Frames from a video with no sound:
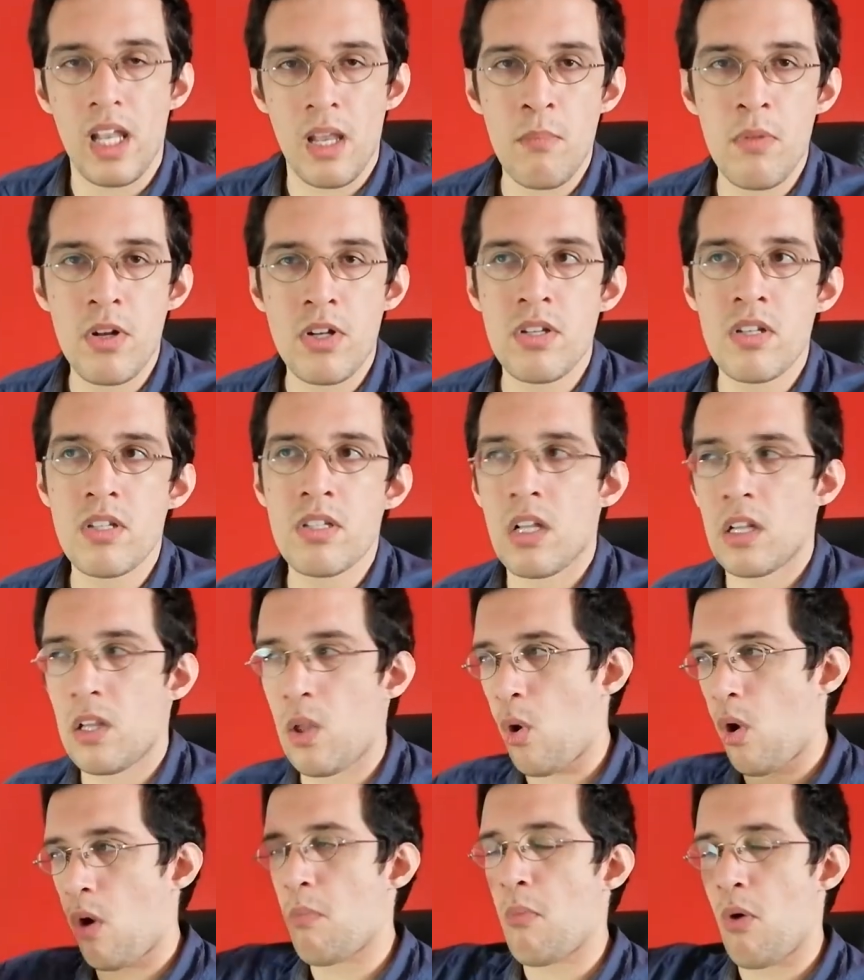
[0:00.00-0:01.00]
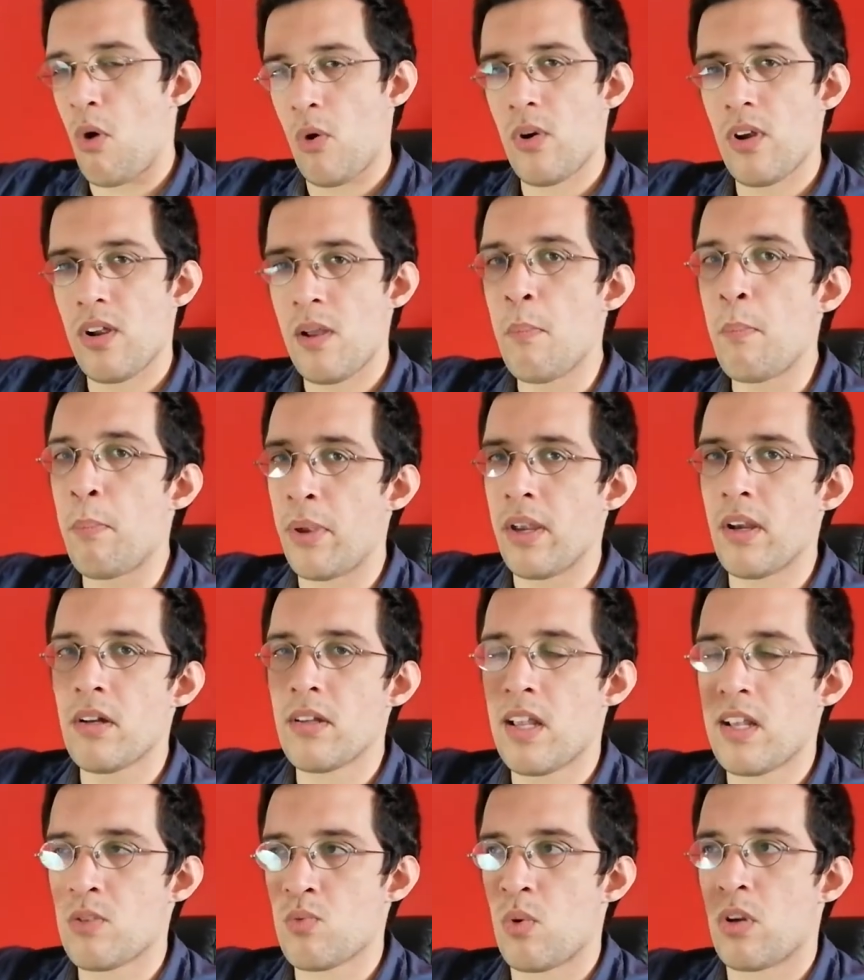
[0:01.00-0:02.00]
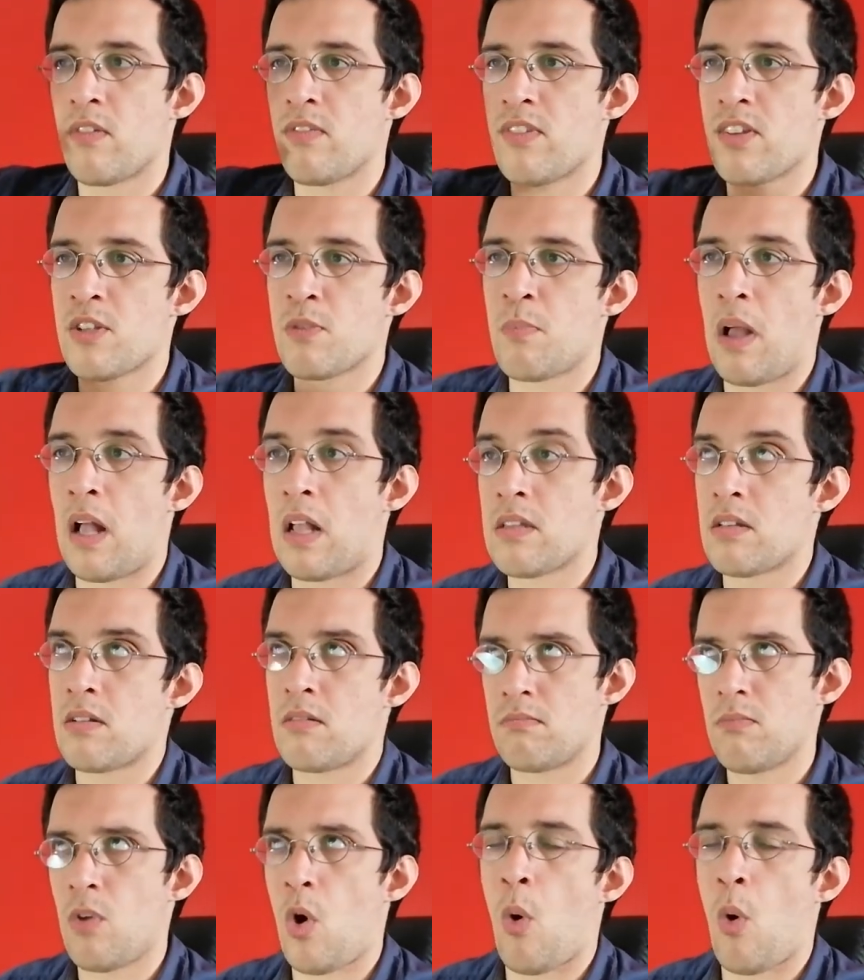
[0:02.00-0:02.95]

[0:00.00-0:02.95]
images alohomora appeared as one of the spells and